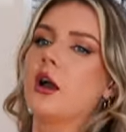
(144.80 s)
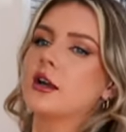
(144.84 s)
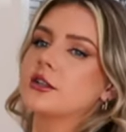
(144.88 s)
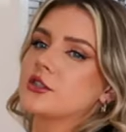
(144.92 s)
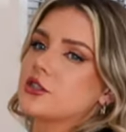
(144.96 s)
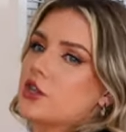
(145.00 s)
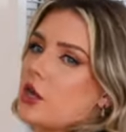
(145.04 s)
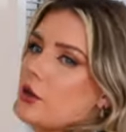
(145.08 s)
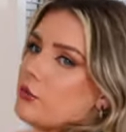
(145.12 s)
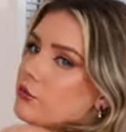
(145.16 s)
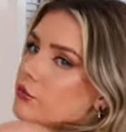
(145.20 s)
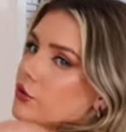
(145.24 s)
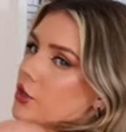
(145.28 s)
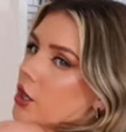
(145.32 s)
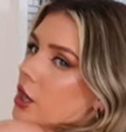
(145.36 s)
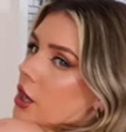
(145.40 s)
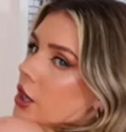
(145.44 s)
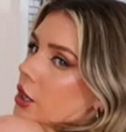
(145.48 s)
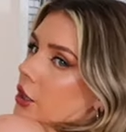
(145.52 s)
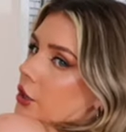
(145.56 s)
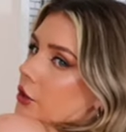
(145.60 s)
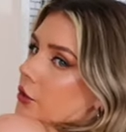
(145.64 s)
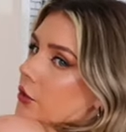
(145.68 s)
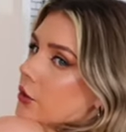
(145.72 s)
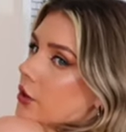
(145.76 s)
I don't
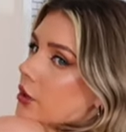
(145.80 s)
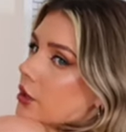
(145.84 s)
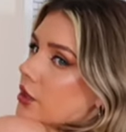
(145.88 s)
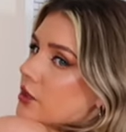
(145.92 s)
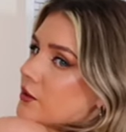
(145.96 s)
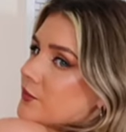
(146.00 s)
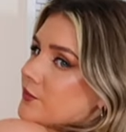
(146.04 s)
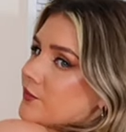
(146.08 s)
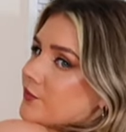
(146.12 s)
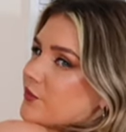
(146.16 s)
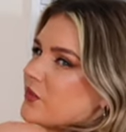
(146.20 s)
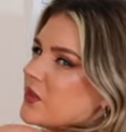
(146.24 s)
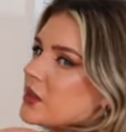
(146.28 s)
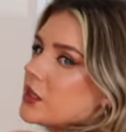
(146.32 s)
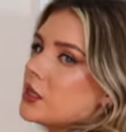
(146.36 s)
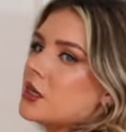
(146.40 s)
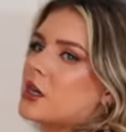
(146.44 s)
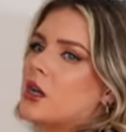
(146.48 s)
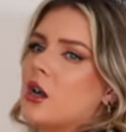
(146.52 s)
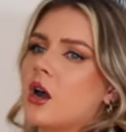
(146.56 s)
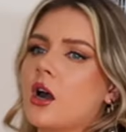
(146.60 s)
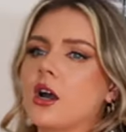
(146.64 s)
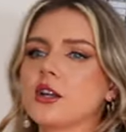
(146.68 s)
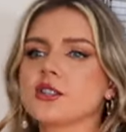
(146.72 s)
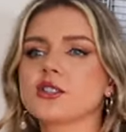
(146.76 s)
know,
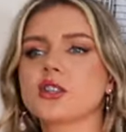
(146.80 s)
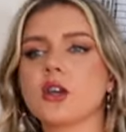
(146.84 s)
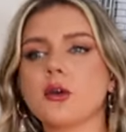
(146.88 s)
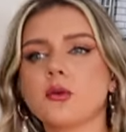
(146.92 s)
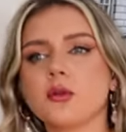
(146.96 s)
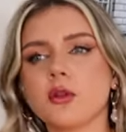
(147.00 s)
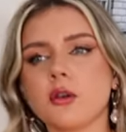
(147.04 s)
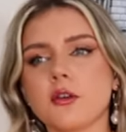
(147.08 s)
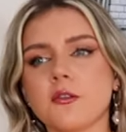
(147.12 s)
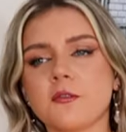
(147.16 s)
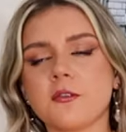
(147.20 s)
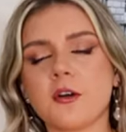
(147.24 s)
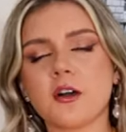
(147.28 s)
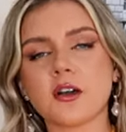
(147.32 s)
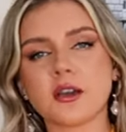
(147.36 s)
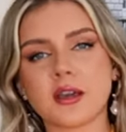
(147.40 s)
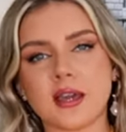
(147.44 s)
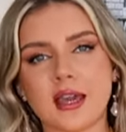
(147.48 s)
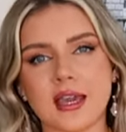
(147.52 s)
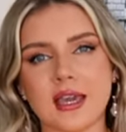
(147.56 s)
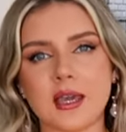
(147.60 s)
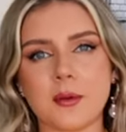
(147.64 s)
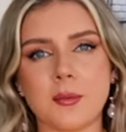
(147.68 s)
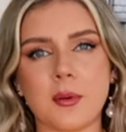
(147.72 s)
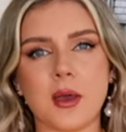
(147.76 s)
I don't know if I'll
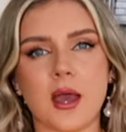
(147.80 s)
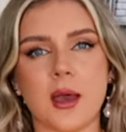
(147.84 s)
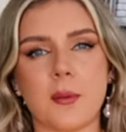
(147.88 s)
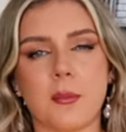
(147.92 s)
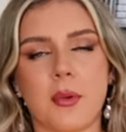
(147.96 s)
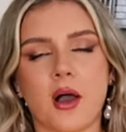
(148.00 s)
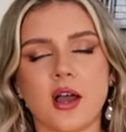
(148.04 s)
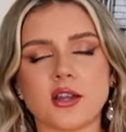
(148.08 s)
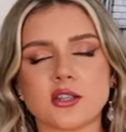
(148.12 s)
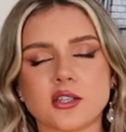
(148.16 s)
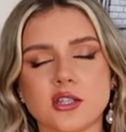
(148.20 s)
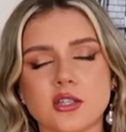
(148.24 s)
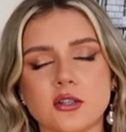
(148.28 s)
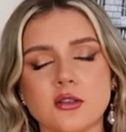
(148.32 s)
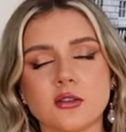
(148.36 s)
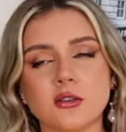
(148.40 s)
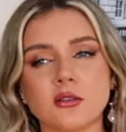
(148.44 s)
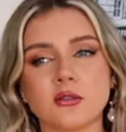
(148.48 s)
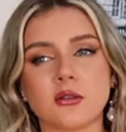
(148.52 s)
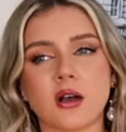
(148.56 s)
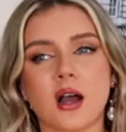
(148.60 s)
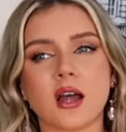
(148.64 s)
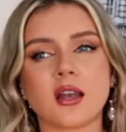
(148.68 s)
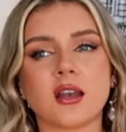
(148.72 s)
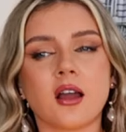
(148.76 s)
keep it, but I
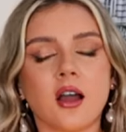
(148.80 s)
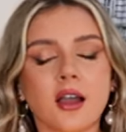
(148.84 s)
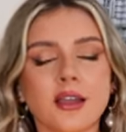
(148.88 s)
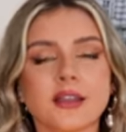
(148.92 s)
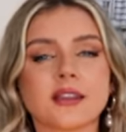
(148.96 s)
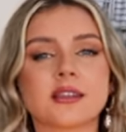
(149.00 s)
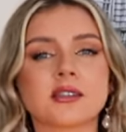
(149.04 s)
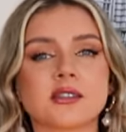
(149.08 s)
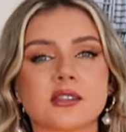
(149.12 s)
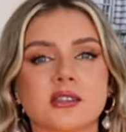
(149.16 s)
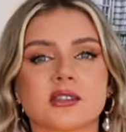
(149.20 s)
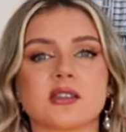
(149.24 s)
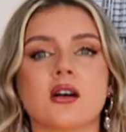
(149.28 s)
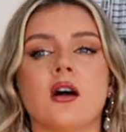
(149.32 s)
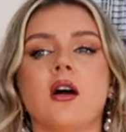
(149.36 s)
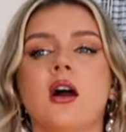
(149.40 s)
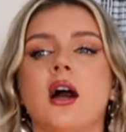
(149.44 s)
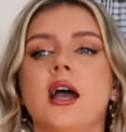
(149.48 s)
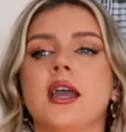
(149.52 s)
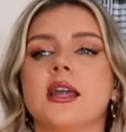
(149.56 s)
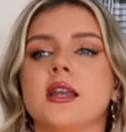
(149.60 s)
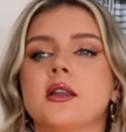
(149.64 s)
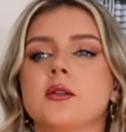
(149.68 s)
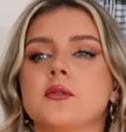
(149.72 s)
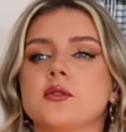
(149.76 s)
do, I like the
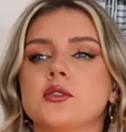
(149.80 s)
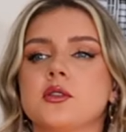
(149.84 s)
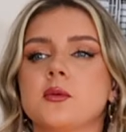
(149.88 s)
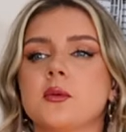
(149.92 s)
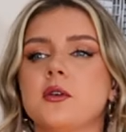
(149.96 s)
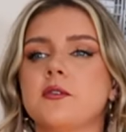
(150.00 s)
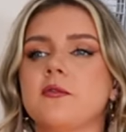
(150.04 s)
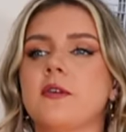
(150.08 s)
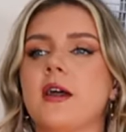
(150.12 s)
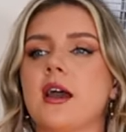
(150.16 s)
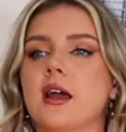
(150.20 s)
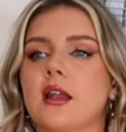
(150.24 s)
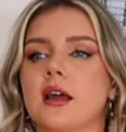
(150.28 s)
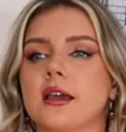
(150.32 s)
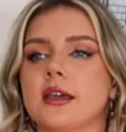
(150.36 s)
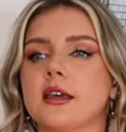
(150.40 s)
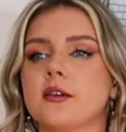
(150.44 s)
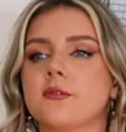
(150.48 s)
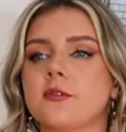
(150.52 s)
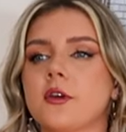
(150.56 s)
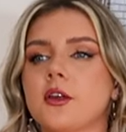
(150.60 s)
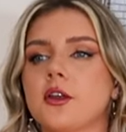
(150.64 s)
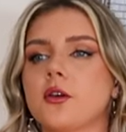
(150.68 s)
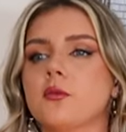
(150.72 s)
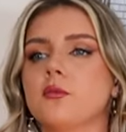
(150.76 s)
design. And to be fair, like
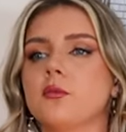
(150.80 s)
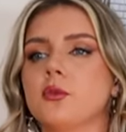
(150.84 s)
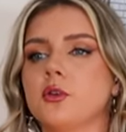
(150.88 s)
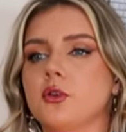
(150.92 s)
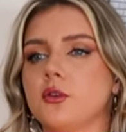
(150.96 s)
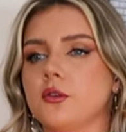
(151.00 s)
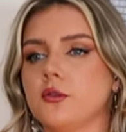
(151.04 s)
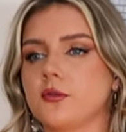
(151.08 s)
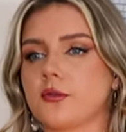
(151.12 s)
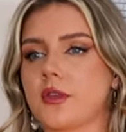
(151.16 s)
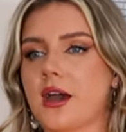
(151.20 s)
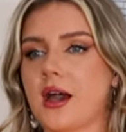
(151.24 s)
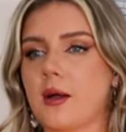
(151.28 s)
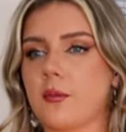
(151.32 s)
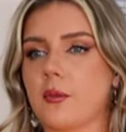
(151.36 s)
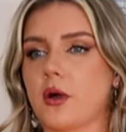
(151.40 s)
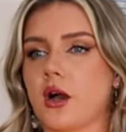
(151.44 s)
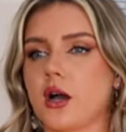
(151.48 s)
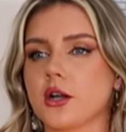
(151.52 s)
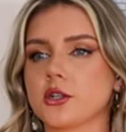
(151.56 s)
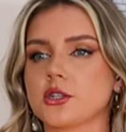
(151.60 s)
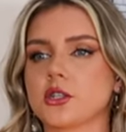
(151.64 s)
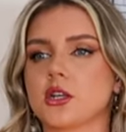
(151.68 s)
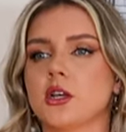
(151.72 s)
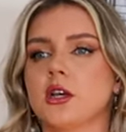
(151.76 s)
if I don't move that
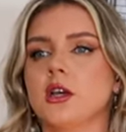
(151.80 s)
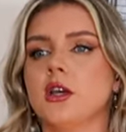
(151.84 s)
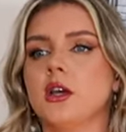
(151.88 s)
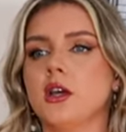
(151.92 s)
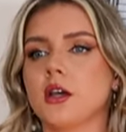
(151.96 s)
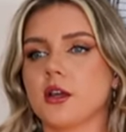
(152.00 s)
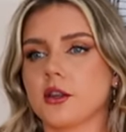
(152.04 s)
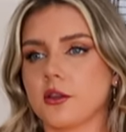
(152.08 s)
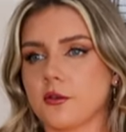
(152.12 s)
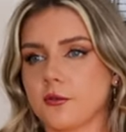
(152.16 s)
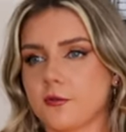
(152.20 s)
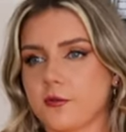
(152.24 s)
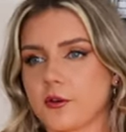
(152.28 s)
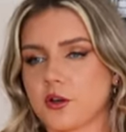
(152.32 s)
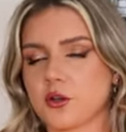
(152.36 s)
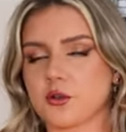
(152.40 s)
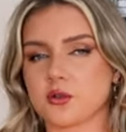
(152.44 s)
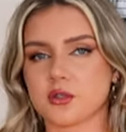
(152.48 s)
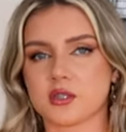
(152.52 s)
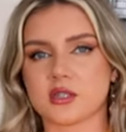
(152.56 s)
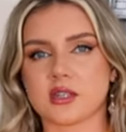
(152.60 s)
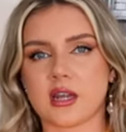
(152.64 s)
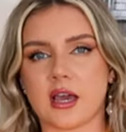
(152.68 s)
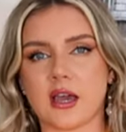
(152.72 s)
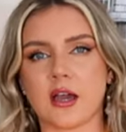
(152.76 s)
much, the
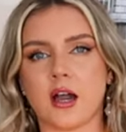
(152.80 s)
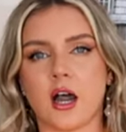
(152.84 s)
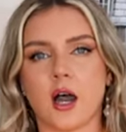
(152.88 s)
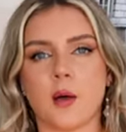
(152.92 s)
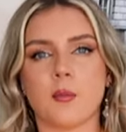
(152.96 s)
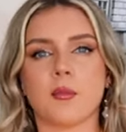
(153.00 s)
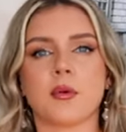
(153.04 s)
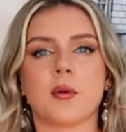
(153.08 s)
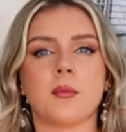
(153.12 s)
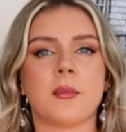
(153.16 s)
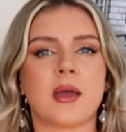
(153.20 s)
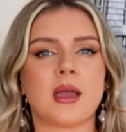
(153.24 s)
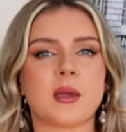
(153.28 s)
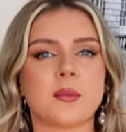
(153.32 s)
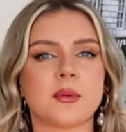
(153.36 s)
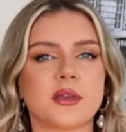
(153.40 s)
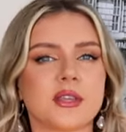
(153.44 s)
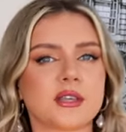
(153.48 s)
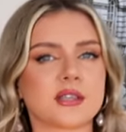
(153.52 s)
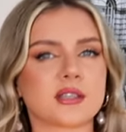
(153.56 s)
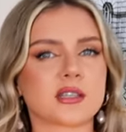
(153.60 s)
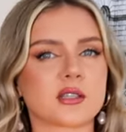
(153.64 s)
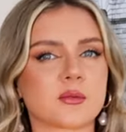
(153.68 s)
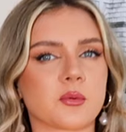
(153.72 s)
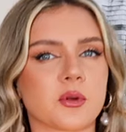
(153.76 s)
frills stay up. But maybe
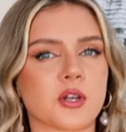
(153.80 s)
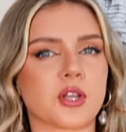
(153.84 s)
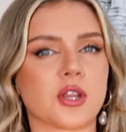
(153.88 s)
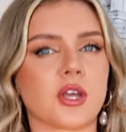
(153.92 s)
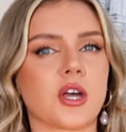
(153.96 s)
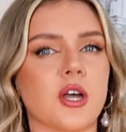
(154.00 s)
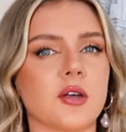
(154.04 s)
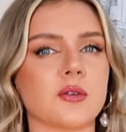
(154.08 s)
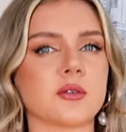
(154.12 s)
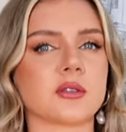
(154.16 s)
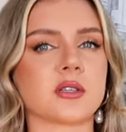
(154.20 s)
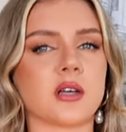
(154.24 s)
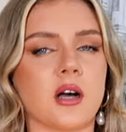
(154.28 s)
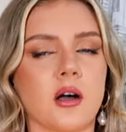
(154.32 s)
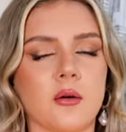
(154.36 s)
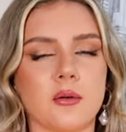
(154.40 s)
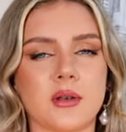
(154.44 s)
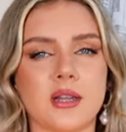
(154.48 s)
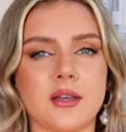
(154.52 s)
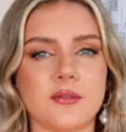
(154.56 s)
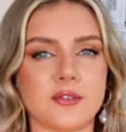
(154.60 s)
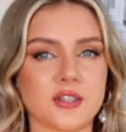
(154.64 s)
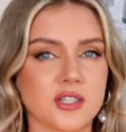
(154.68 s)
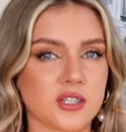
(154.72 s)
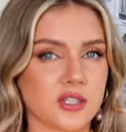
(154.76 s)
this is one of those that I
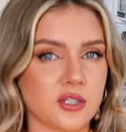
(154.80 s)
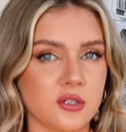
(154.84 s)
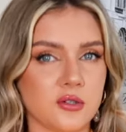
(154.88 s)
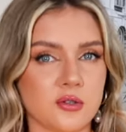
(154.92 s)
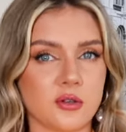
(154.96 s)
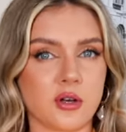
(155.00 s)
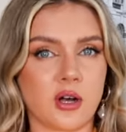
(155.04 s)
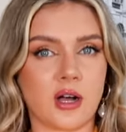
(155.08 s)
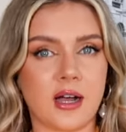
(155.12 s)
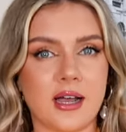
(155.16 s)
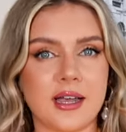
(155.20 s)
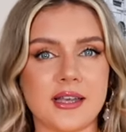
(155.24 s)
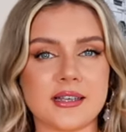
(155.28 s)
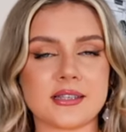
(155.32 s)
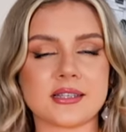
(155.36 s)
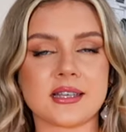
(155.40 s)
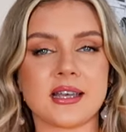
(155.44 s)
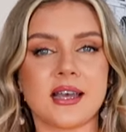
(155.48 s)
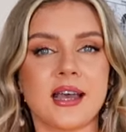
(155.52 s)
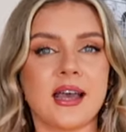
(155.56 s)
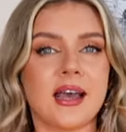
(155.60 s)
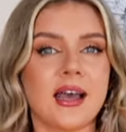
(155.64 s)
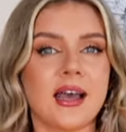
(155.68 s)
will leave it to you guys